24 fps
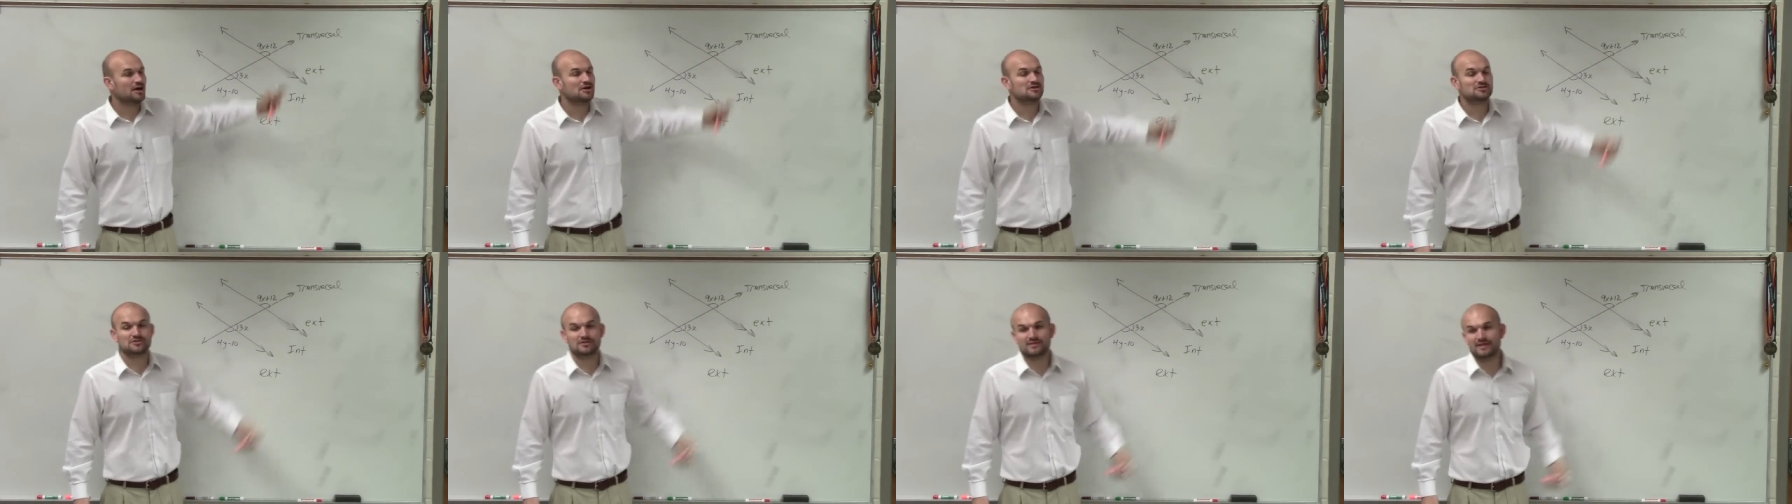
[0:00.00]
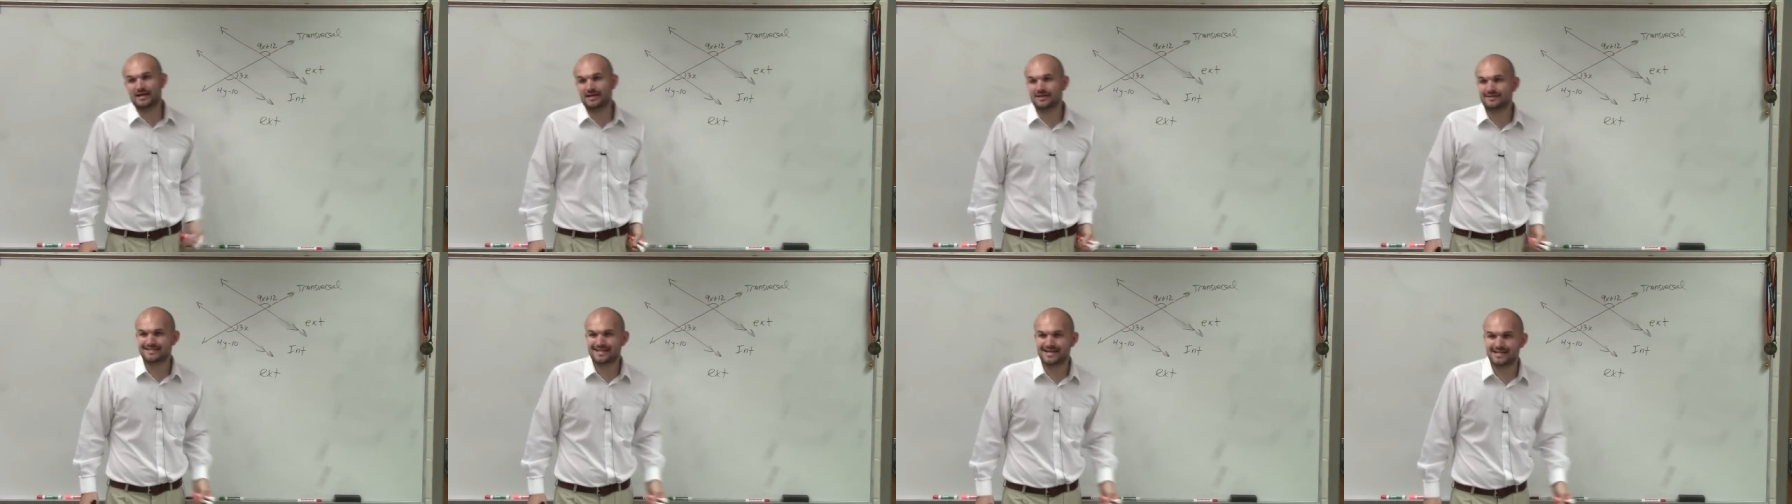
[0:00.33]
So
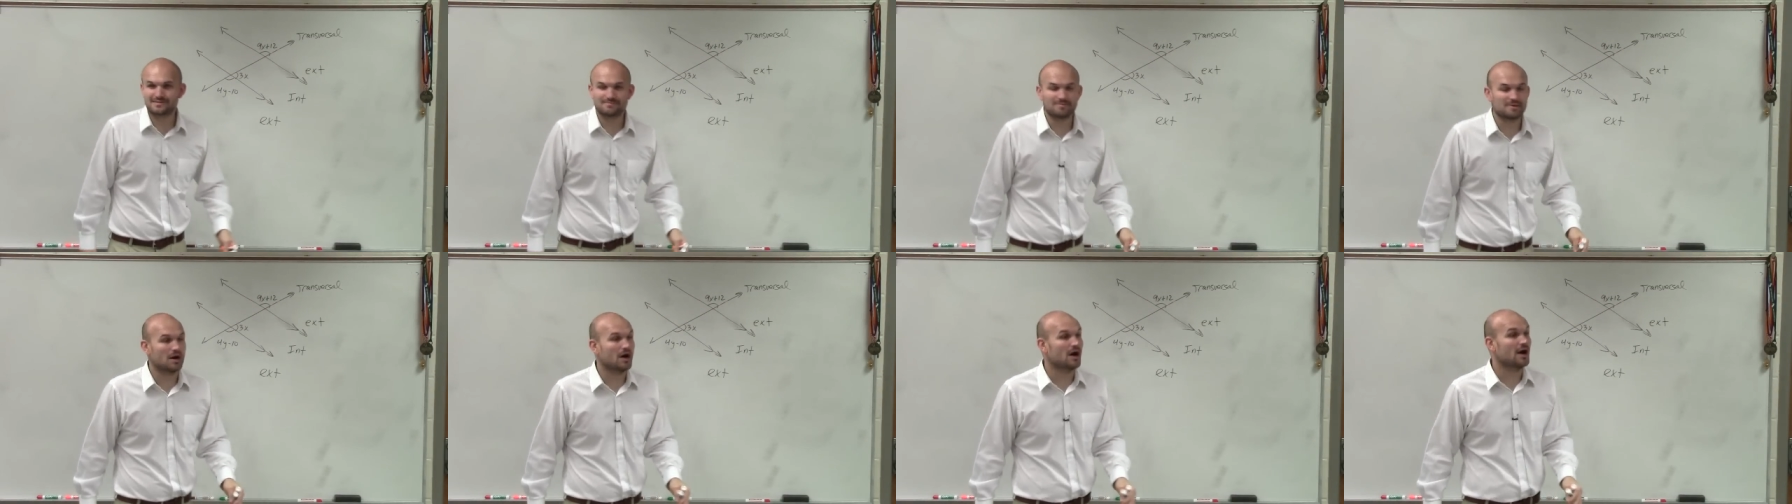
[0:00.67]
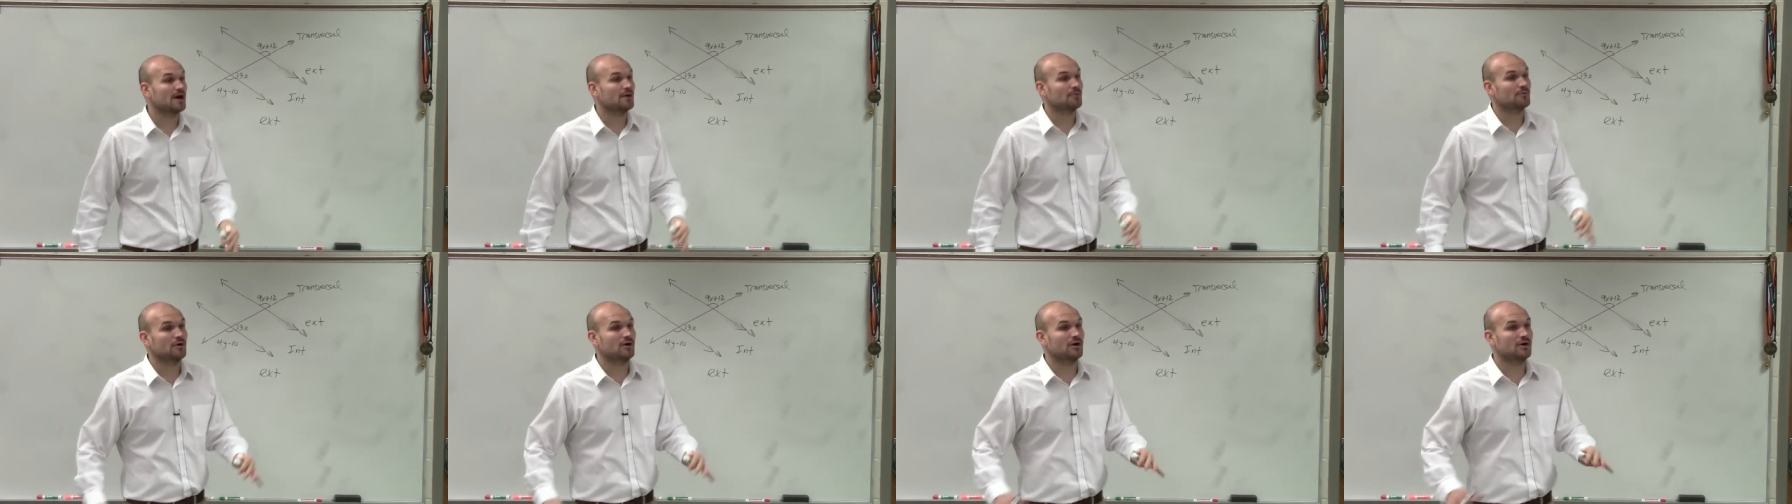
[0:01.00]
then it takes me, all
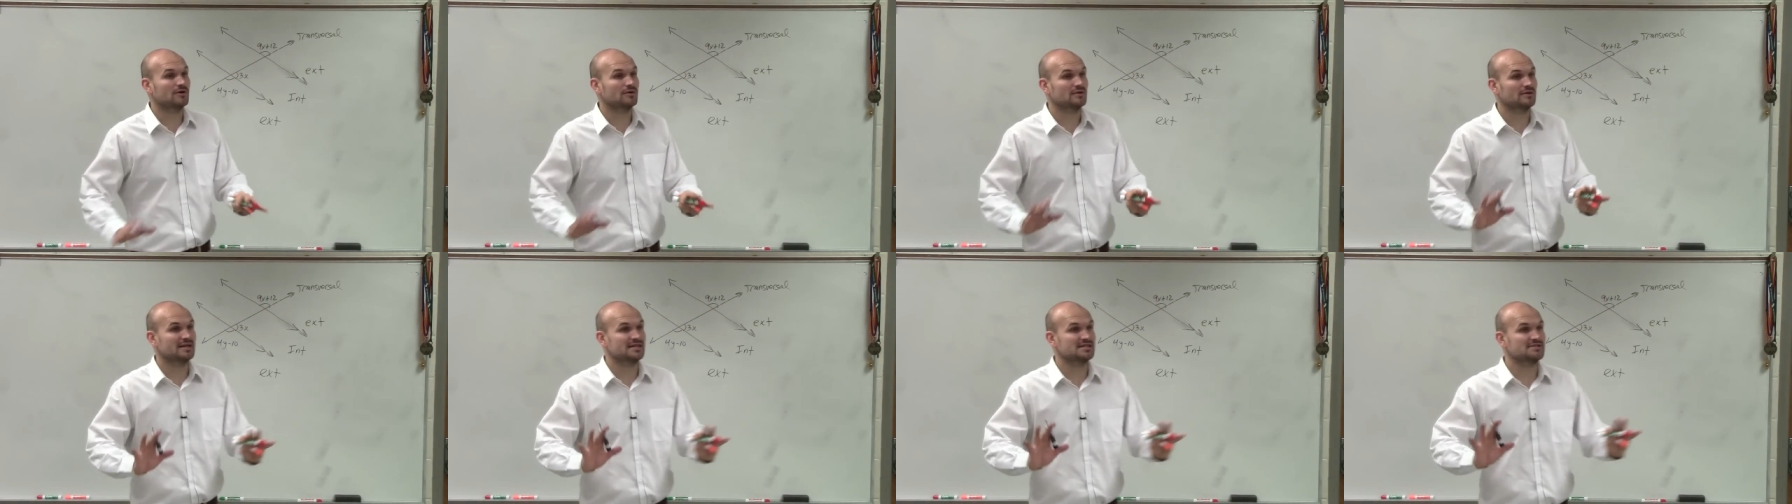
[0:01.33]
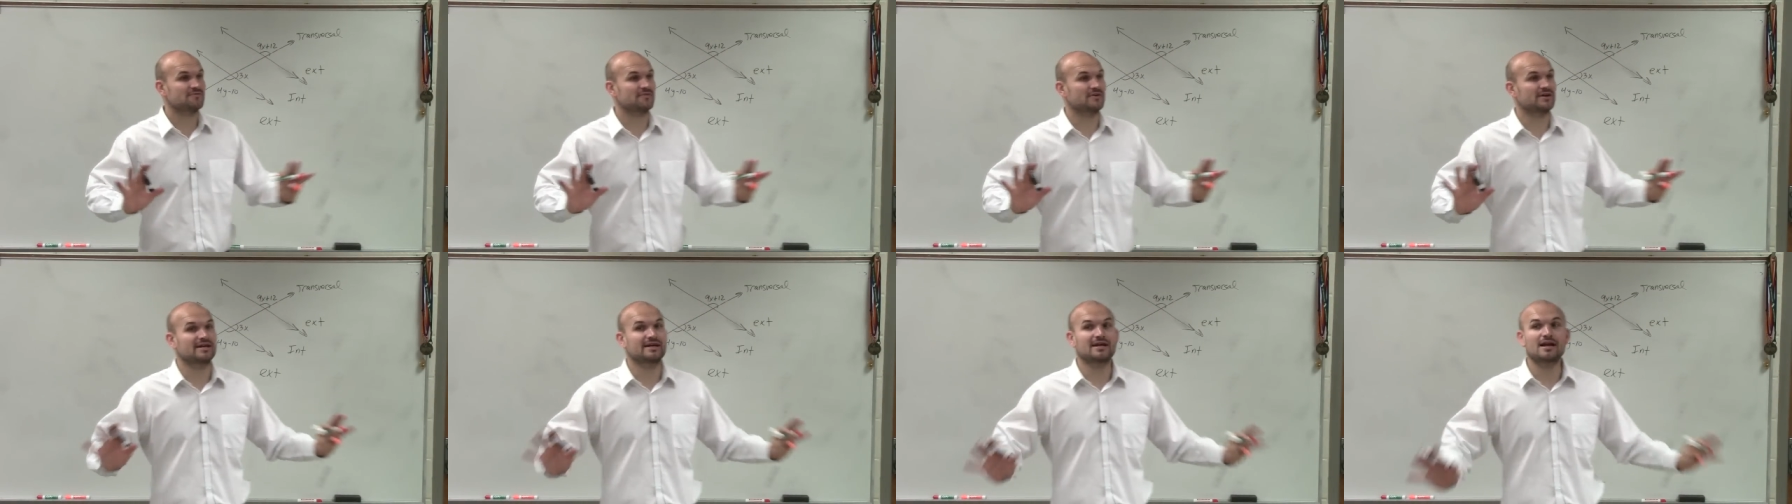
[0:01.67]
right, well, let's
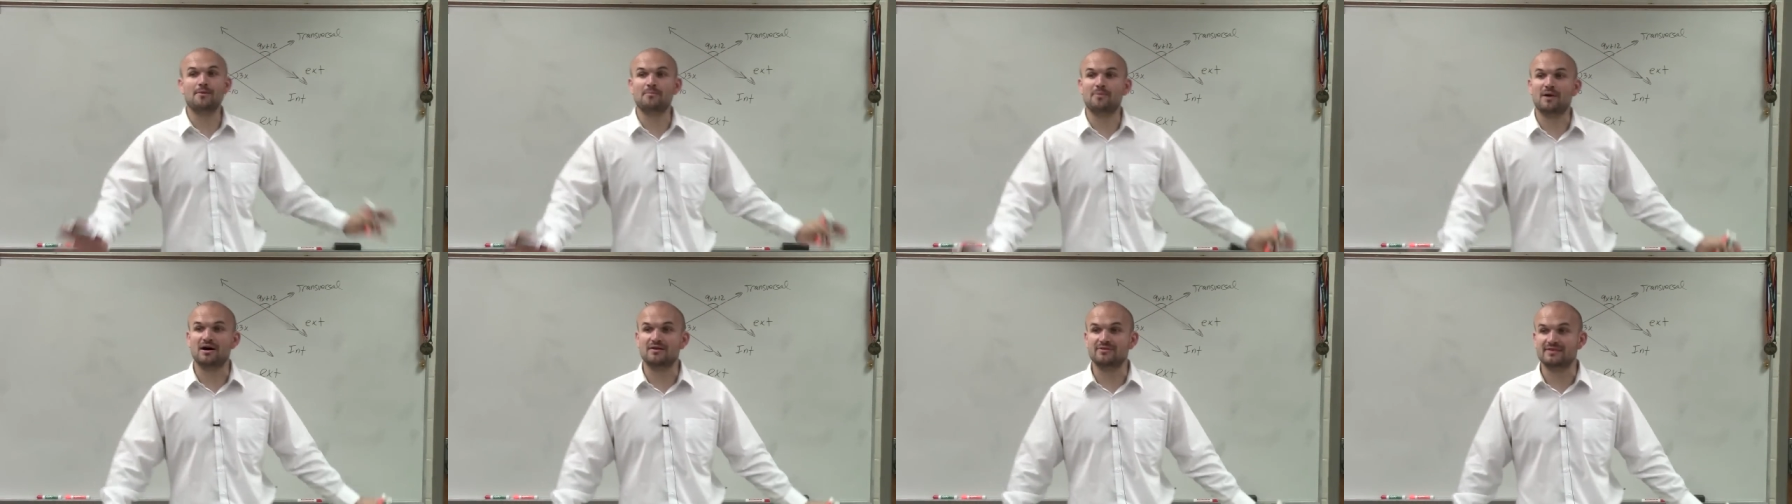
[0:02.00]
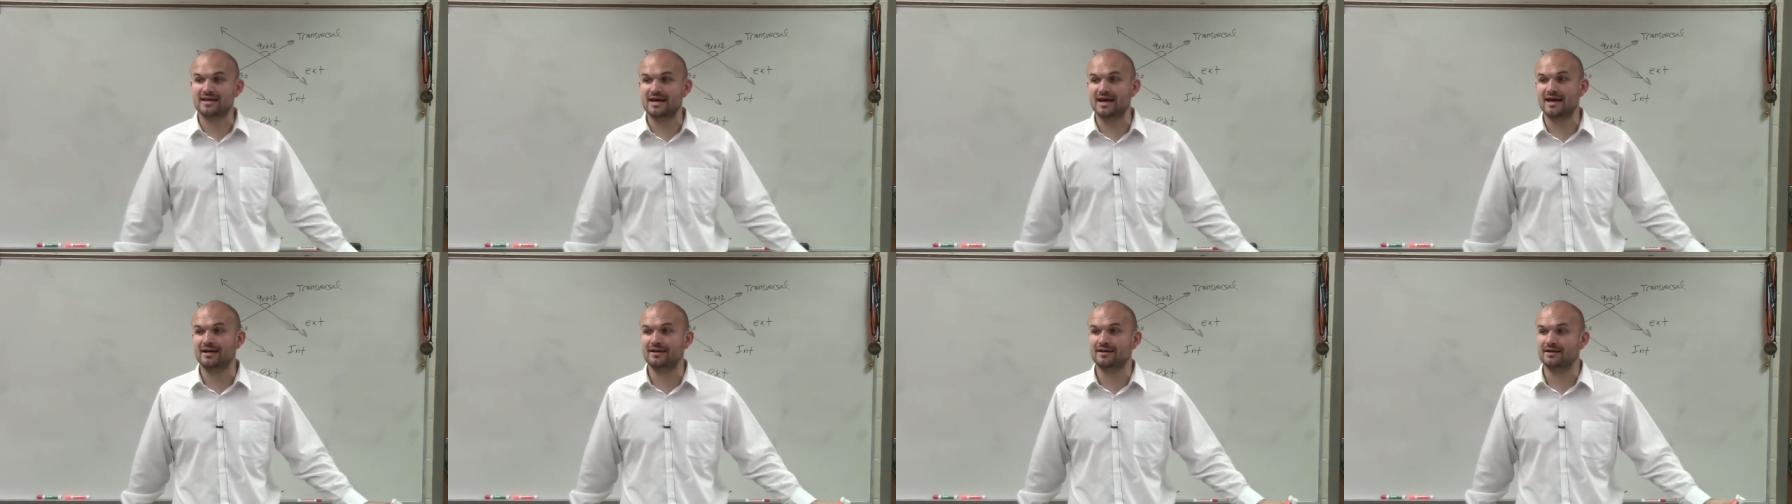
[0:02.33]
forget about
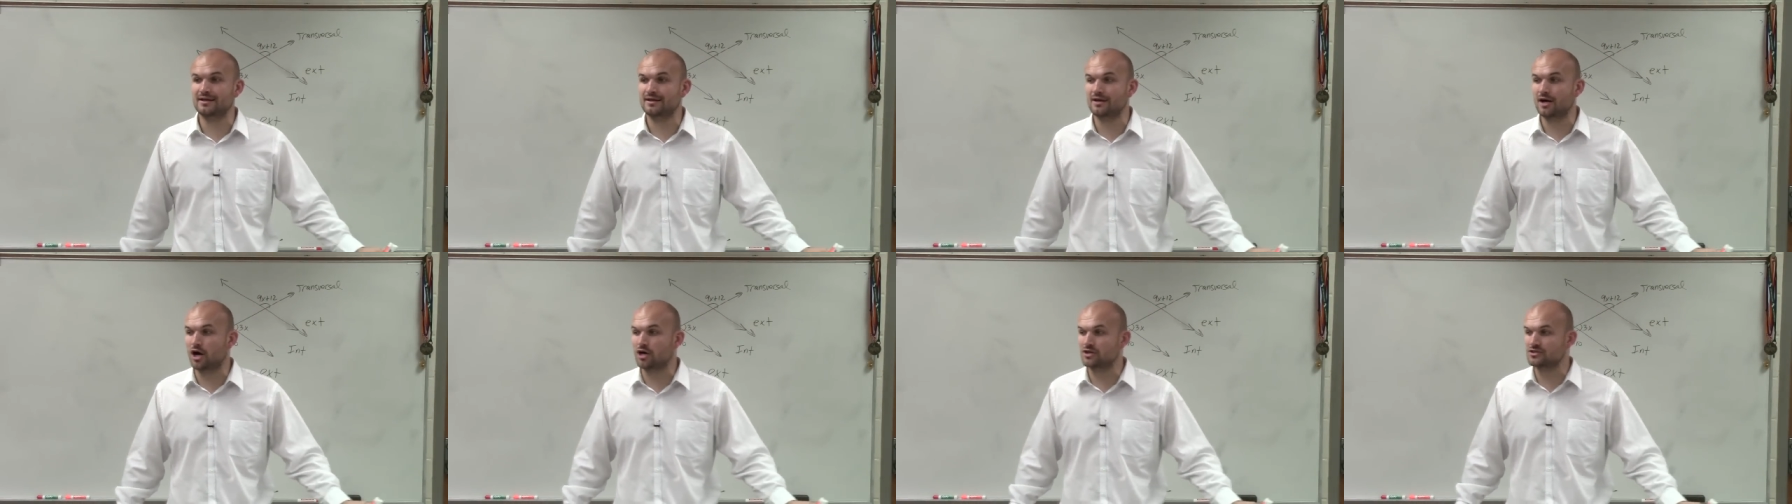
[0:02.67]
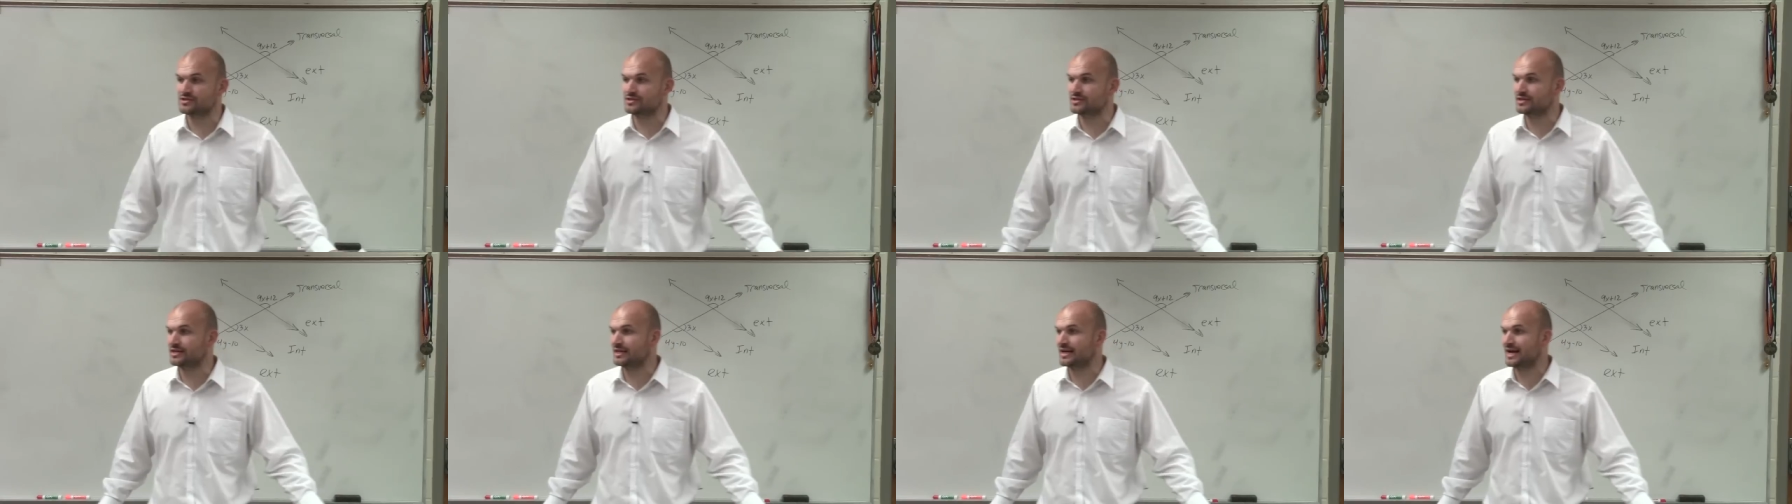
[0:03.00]
then
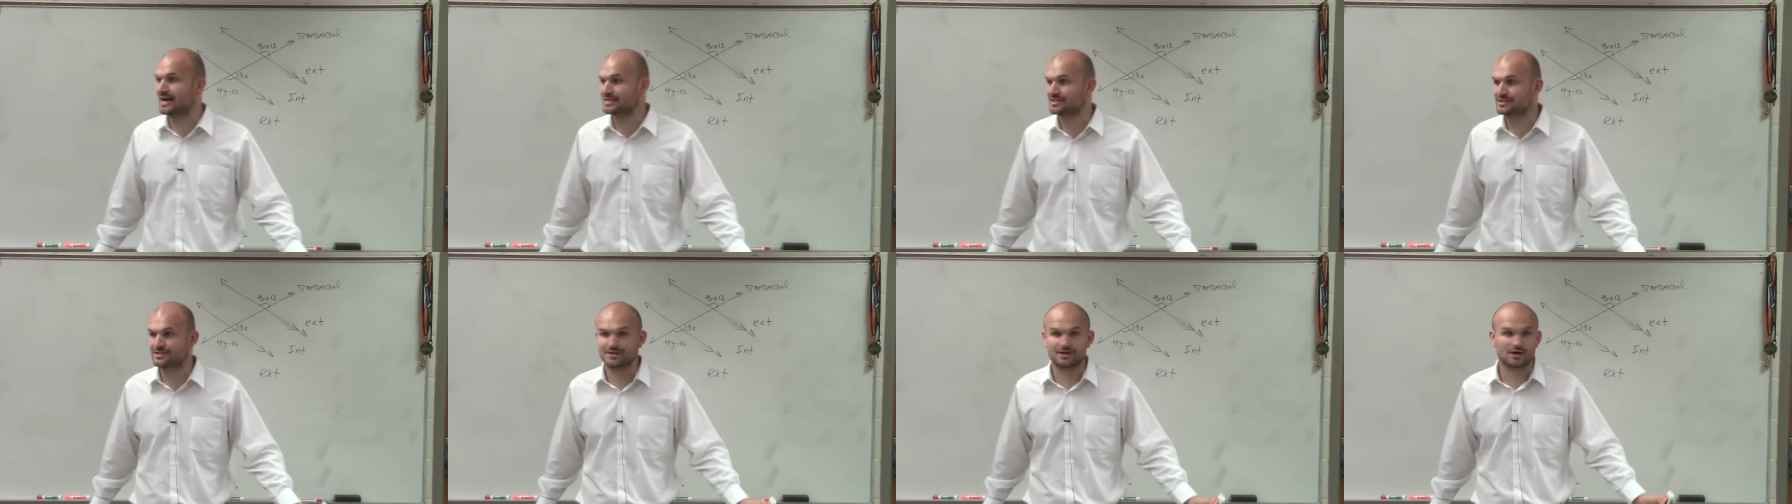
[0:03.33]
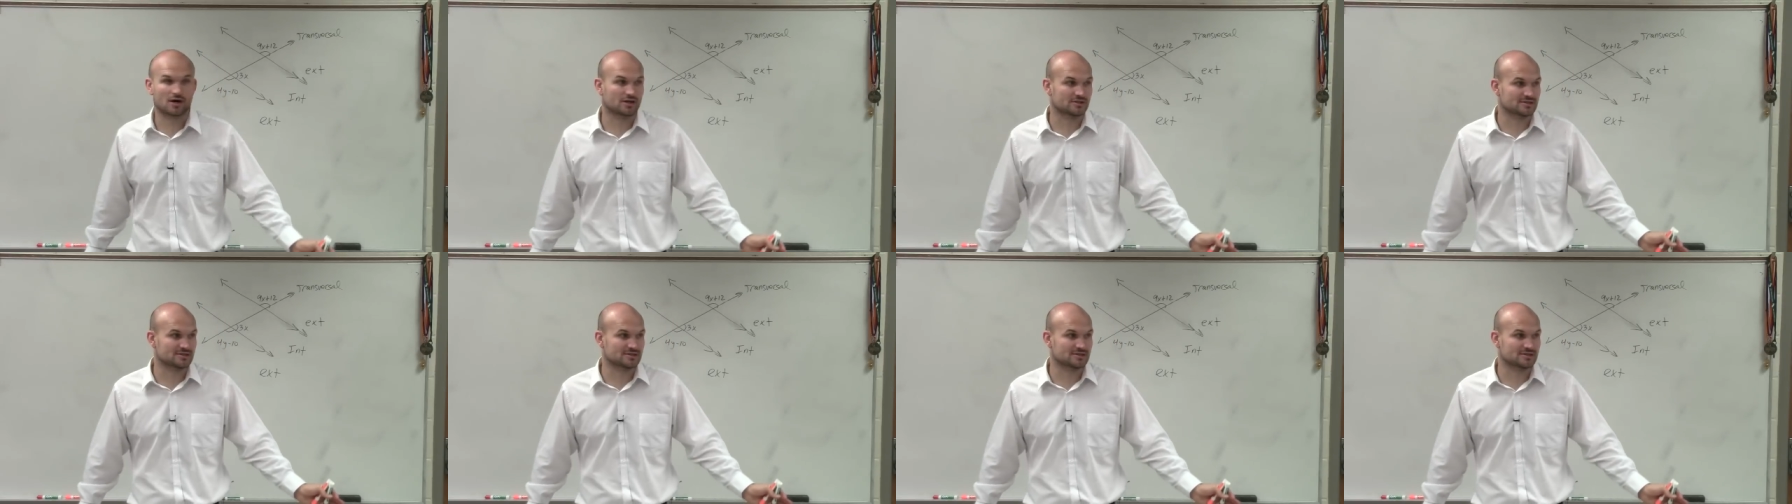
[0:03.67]
alternate exterior,